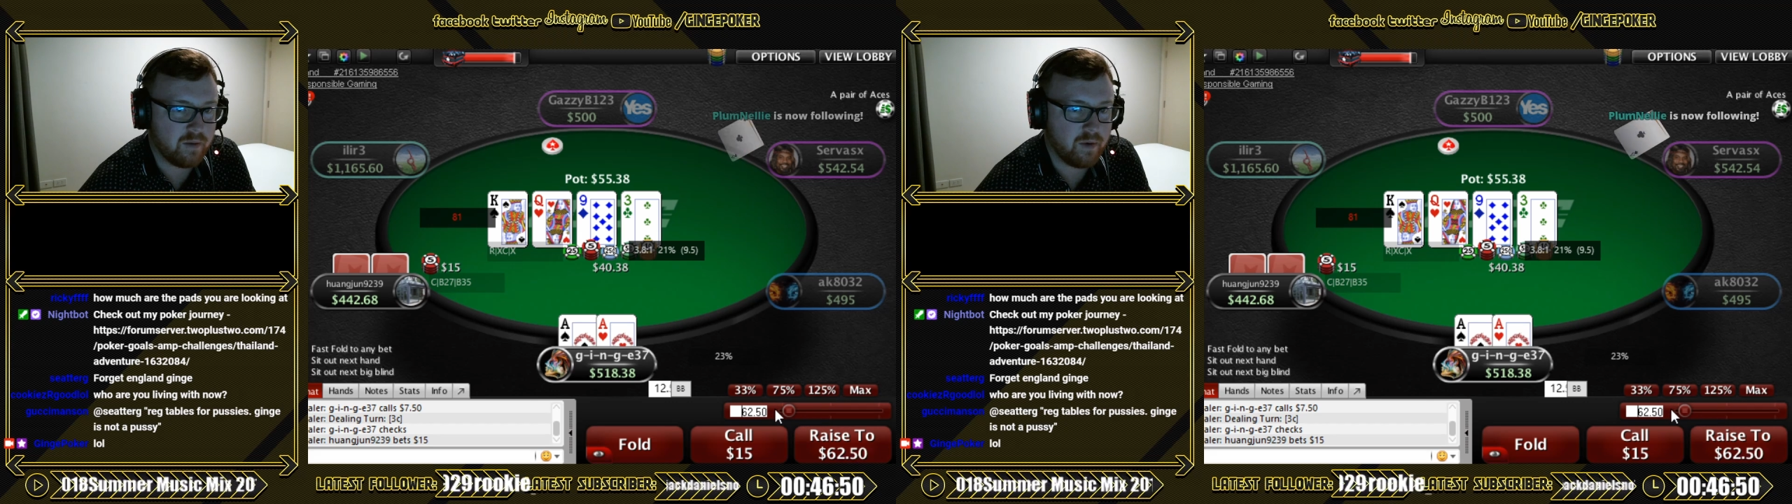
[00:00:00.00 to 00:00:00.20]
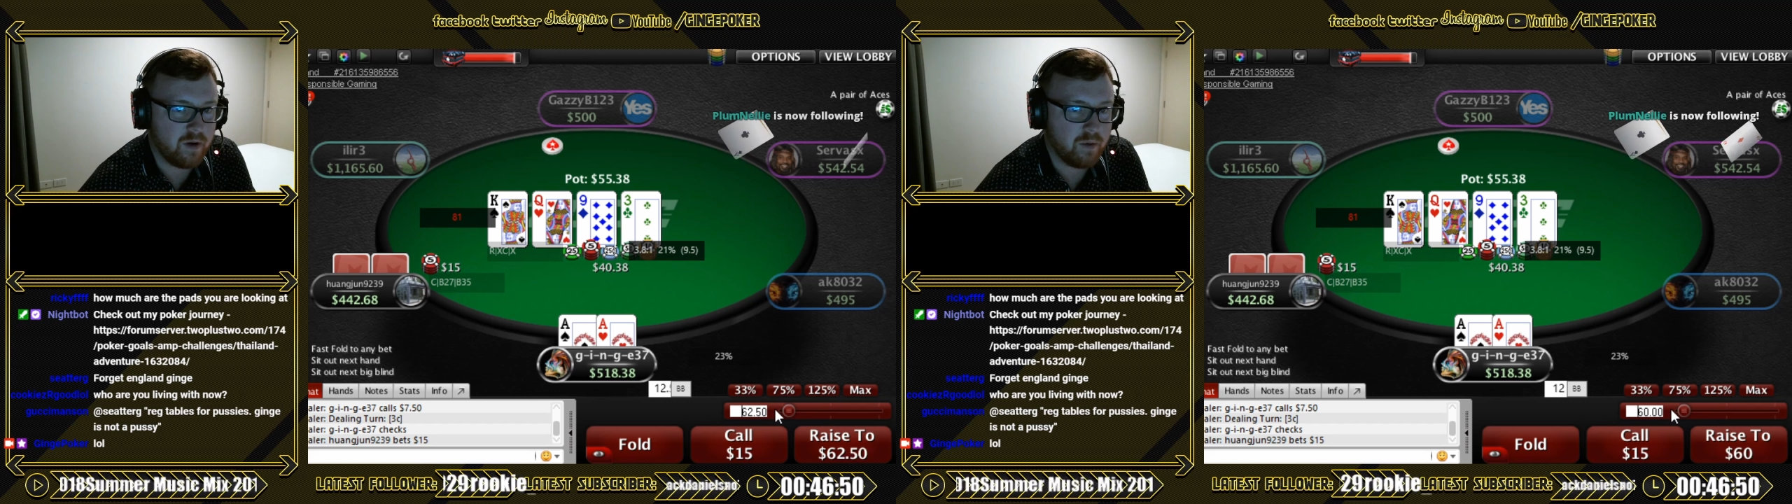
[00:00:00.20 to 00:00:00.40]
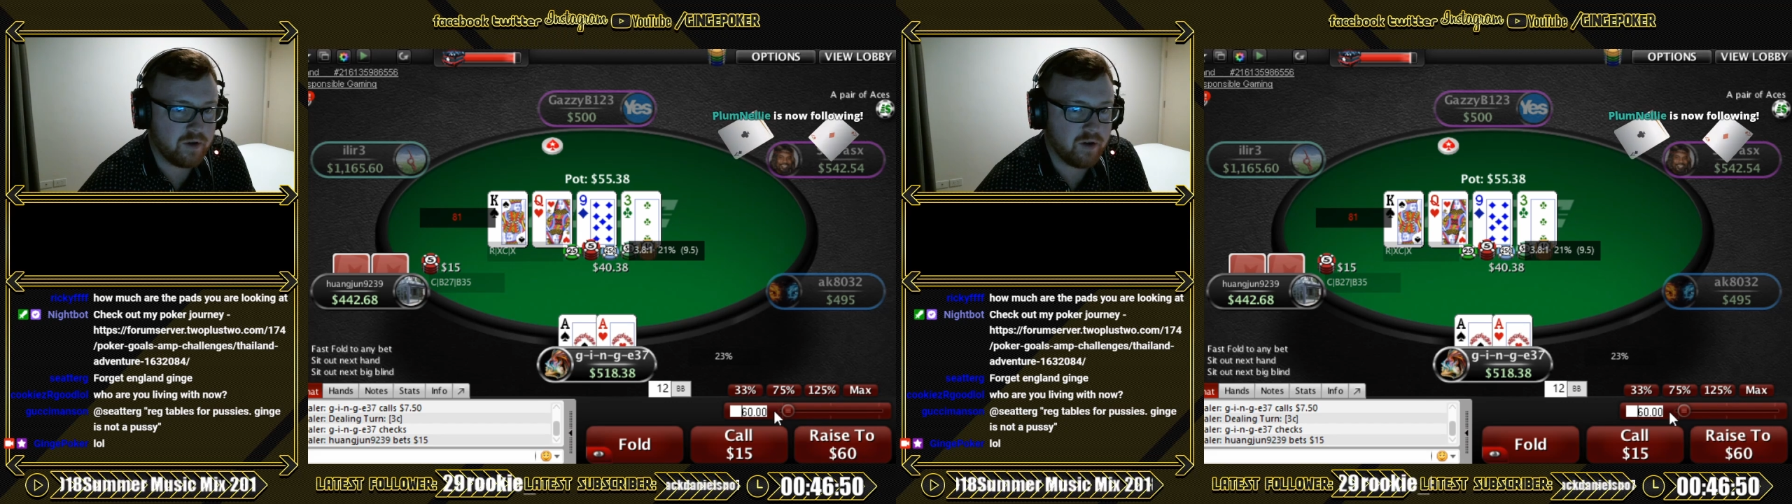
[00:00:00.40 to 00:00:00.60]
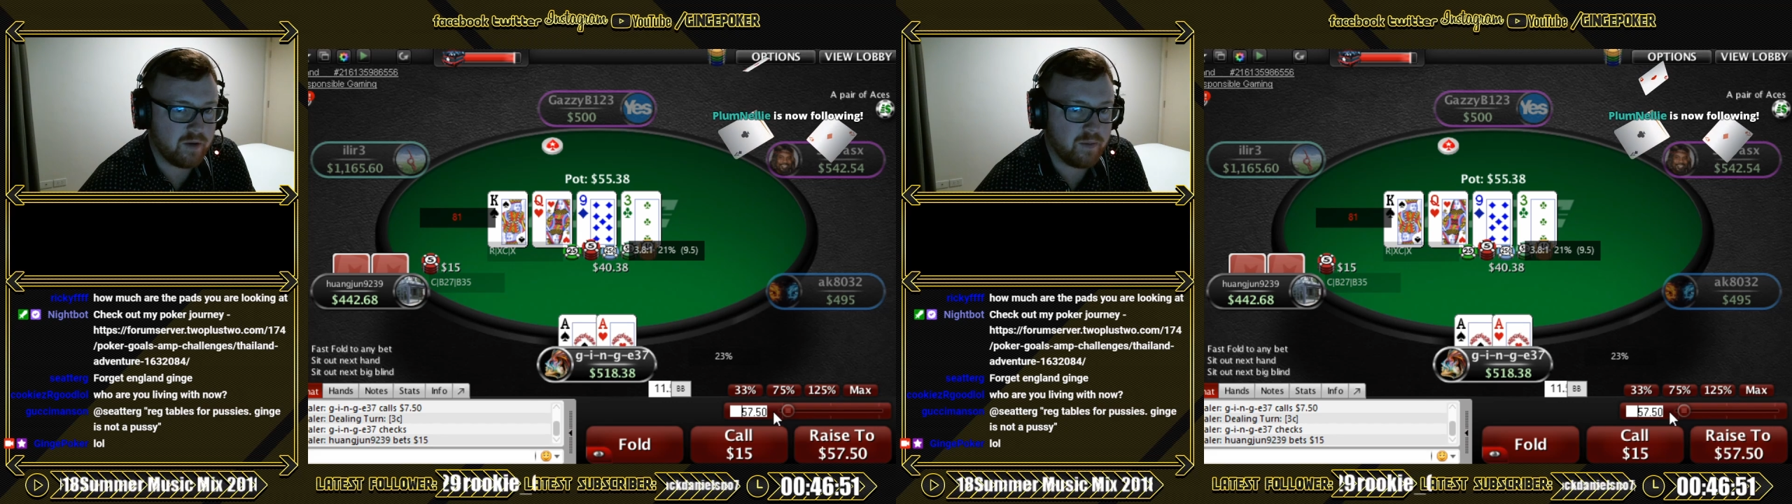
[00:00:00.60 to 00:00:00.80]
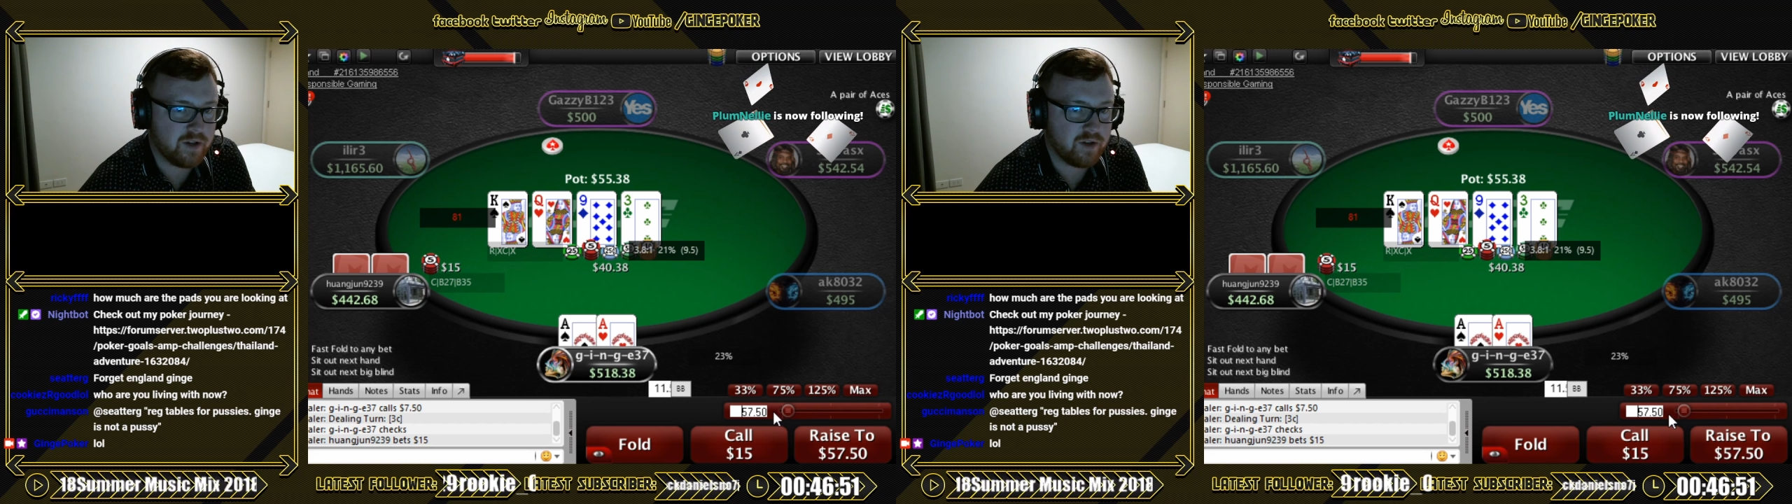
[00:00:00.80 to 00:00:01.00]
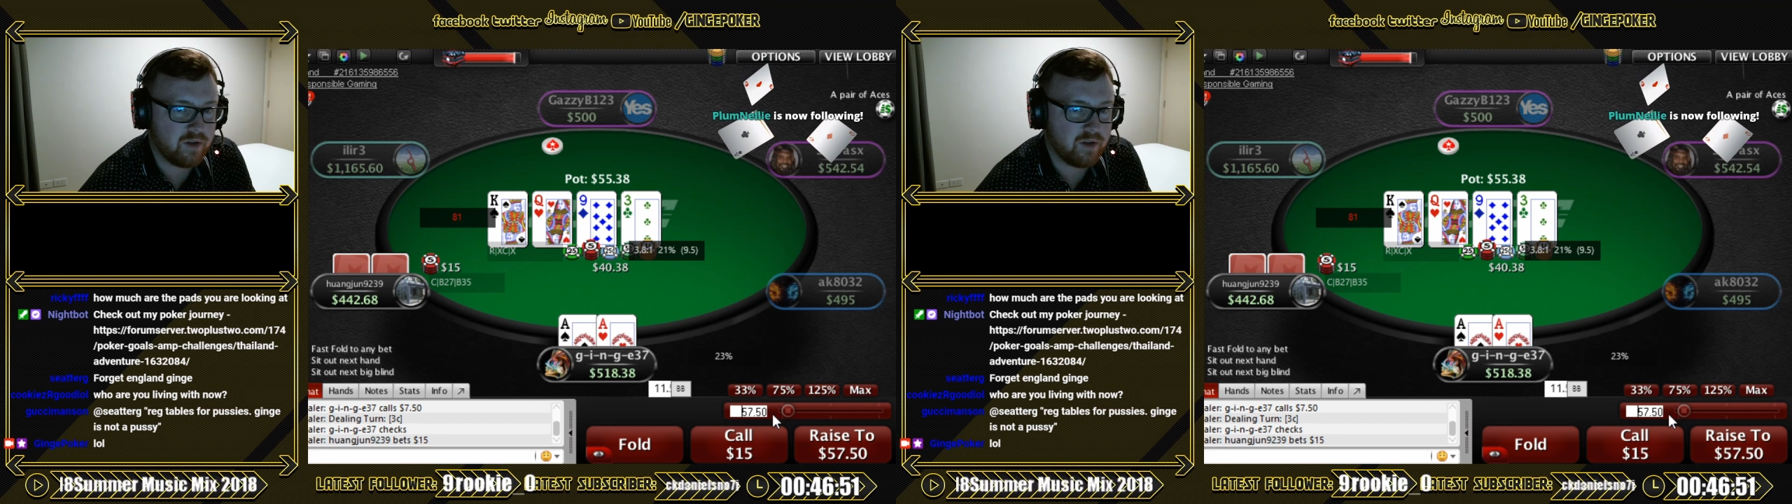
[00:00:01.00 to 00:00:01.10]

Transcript: but I don't want to check raise massive,